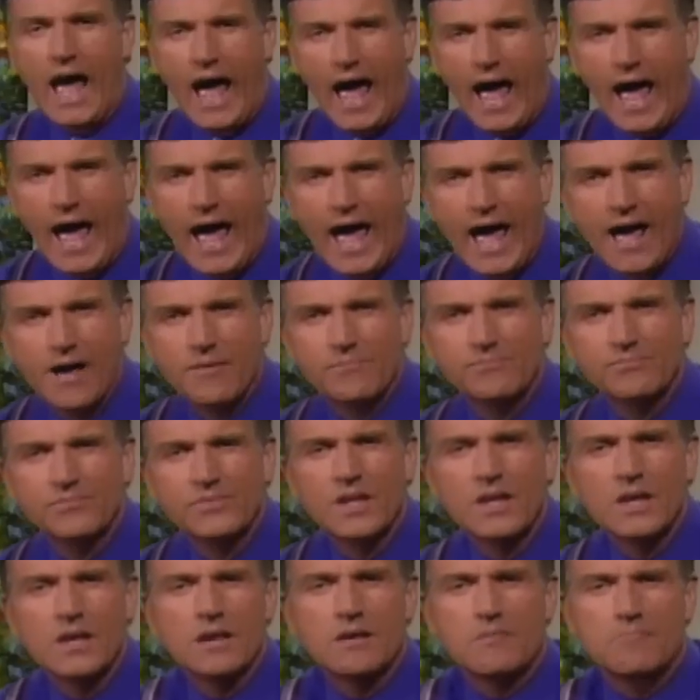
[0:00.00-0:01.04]
ham,
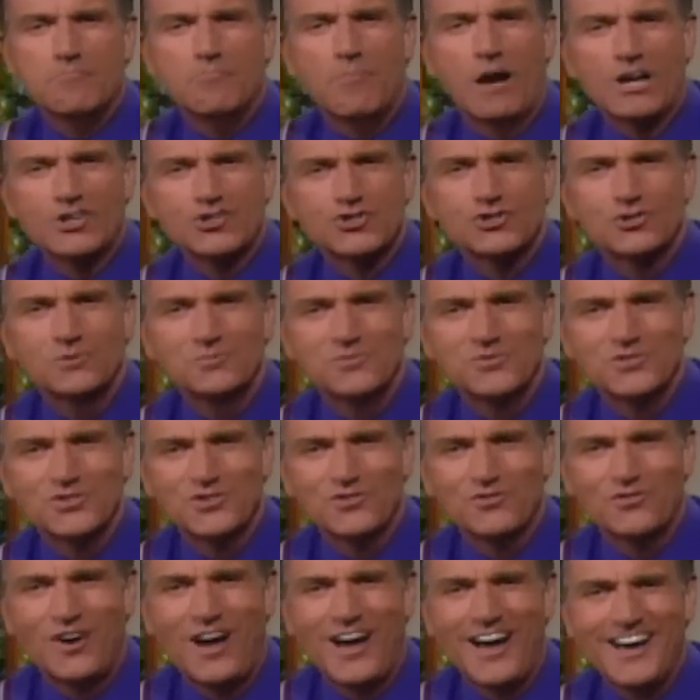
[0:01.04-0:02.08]

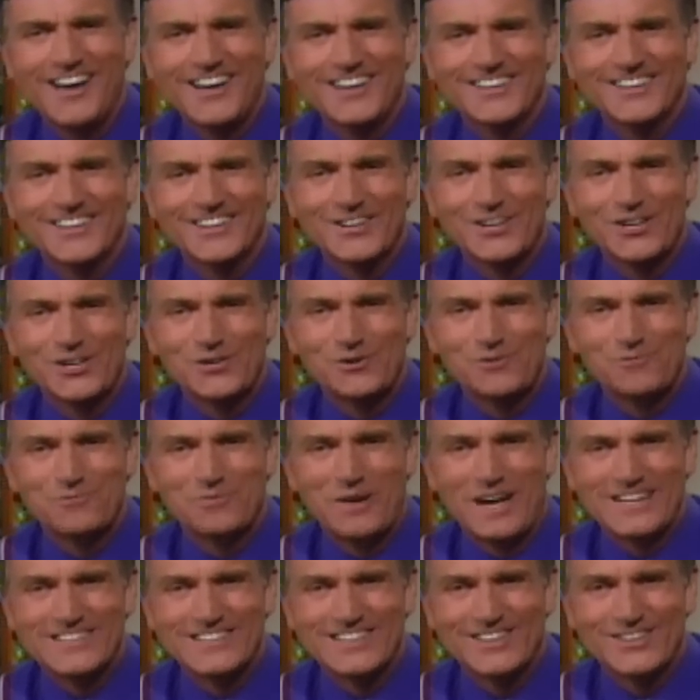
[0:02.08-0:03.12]
mushrooms fried in a little
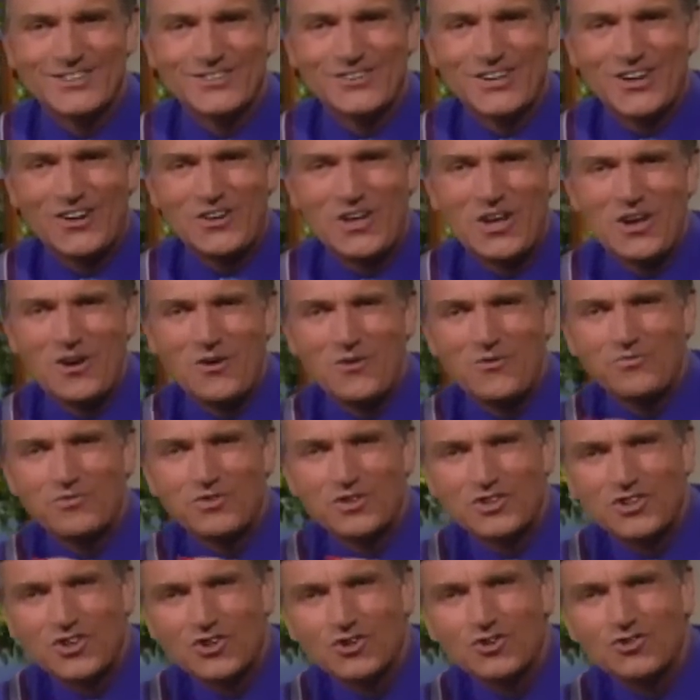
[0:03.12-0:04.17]
butter, you know,
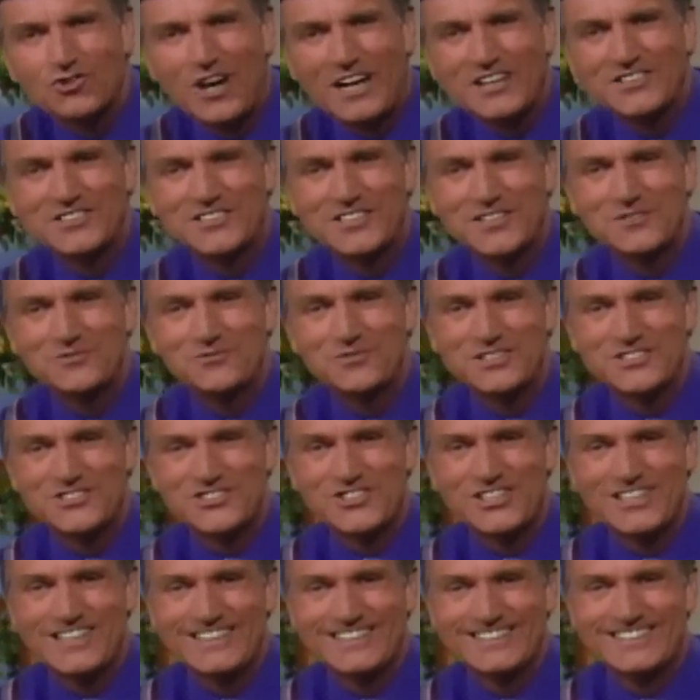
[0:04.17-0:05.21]
crusted with
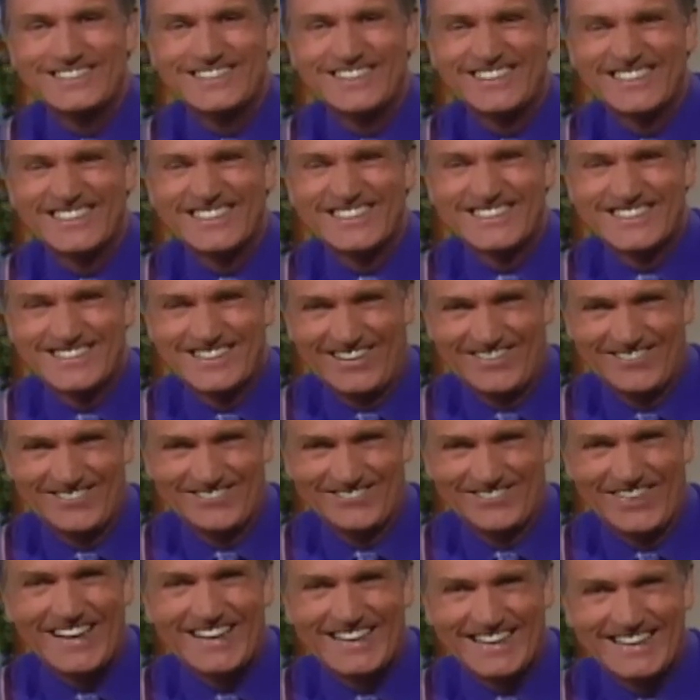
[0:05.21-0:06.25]
cheese on the top.
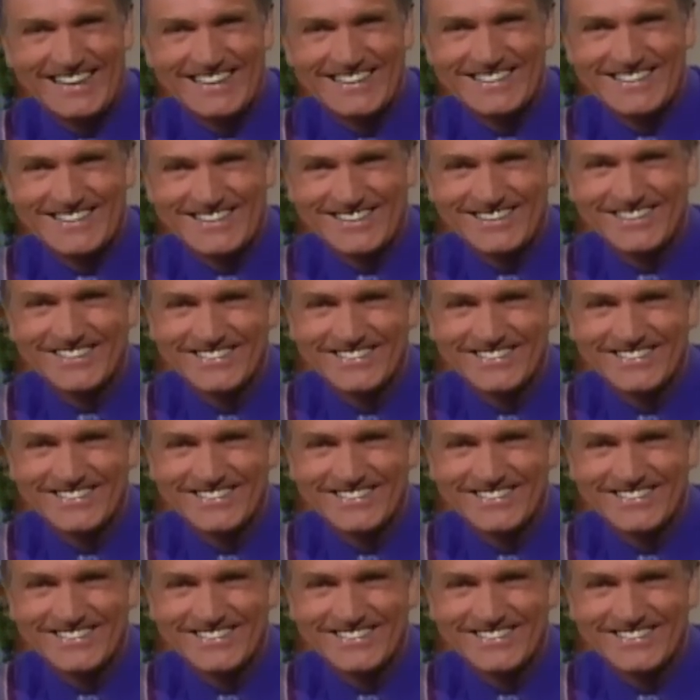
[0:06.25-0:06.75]
Am I getting to